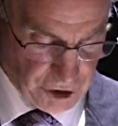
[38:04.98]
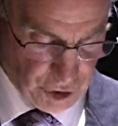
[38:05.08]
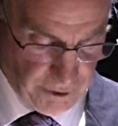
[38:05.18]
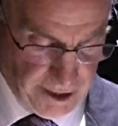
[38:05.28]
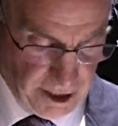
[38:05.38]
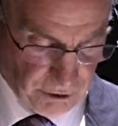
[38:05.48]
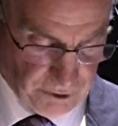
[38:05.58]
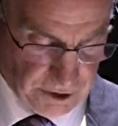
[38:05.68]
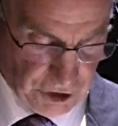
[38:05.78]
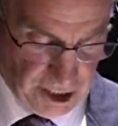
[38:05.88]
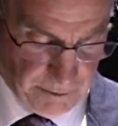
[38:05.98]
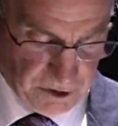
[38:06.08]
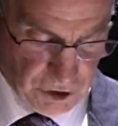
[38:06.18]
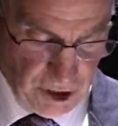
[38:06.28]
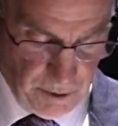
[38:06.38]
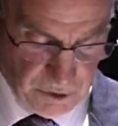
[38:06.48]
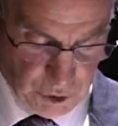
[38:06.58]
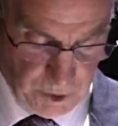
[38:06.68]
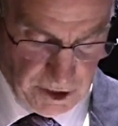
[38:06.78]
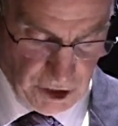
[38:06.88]
on the triangle run segments
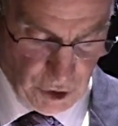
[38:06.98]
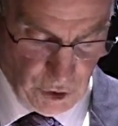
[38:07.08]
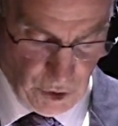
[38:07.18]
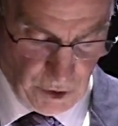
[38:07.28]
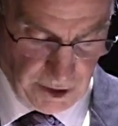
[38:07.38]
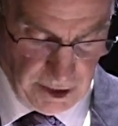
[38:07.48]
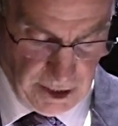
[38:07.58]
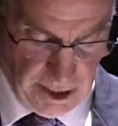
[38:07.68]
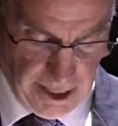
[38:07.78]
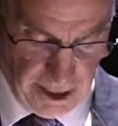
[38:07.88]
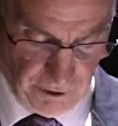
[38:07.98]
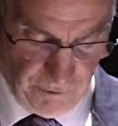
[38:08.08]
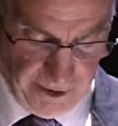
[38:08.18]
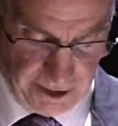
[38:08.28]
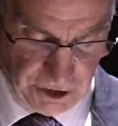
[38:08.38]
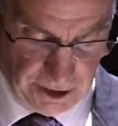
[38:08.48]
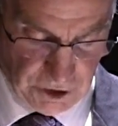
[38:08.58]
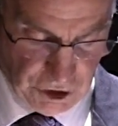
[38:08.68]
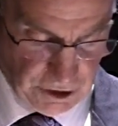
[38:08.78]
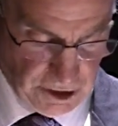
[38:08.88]
between New York, Halifax,
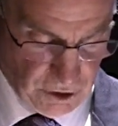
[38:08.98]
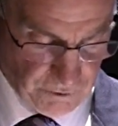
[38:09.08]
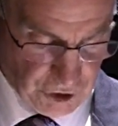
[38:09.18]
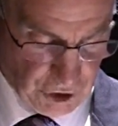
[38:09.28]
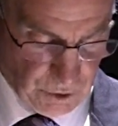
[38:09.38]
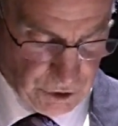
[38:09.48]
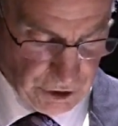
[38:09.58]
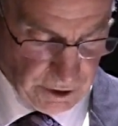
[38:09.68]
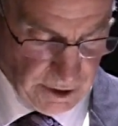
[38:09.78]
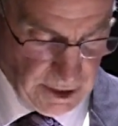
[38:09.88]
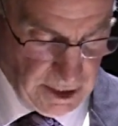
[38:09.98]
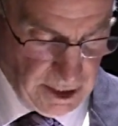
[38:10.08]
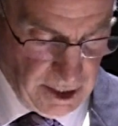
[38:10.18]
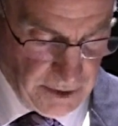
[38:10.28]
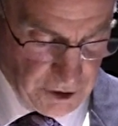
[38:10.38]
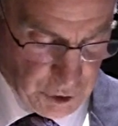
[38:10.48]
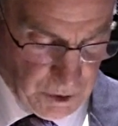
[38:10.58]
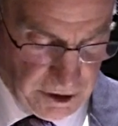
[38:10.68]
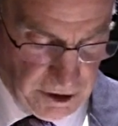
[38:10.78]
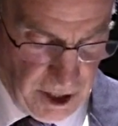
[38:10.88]
and Sydney, Nova Scotia. The
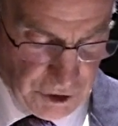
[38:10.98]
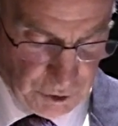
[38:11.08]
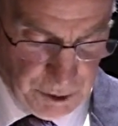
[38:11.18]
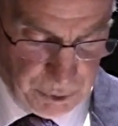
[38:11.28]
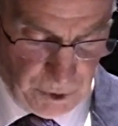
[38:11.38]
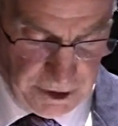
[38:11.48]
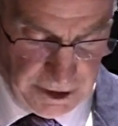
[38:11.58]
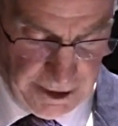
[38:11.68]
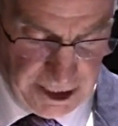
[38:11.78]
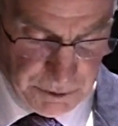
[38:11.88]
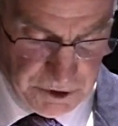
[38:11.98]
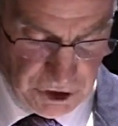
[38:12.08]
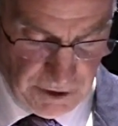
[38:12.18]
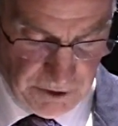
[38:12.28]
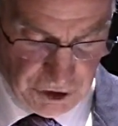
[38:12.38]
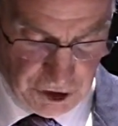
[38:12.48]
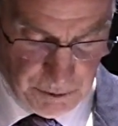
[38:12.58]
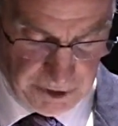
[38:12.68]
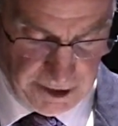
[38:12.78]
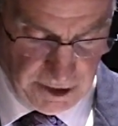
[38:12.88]
squadron also deployed detachments of the
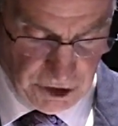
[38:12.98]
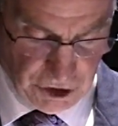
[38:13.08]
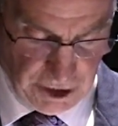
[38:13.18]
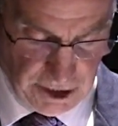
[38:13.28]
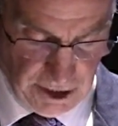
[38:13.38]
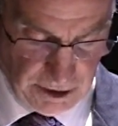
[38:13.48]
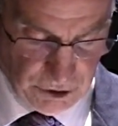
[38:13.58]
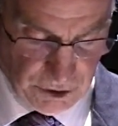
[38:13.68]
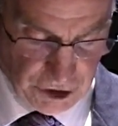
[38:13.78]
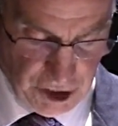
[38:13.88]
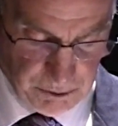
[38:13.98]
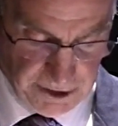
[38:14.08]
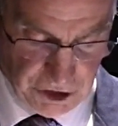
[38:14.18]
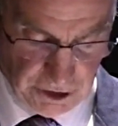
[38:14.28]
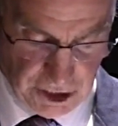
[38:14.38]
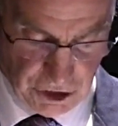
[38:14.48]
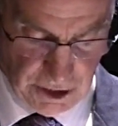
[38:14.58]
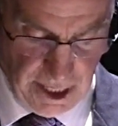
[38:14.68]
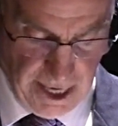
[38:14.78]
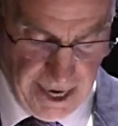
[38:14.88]
seaplane to the seaplane
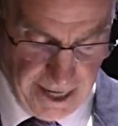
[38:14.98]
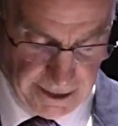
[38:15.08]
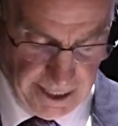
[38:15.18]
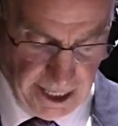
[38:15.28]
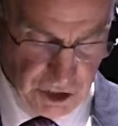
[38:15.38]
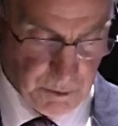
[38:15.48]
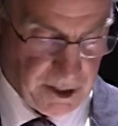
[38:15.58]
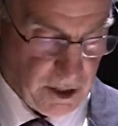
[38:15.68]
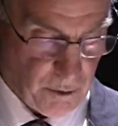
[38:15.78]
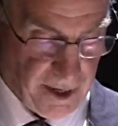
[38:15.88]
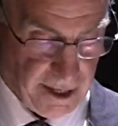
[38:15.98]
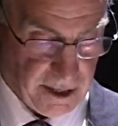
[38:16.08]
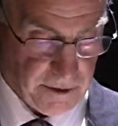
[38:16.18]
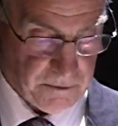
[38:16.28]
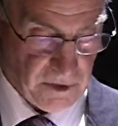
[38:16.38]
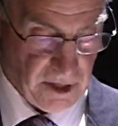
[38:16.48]
station at Gaspé, Quebec,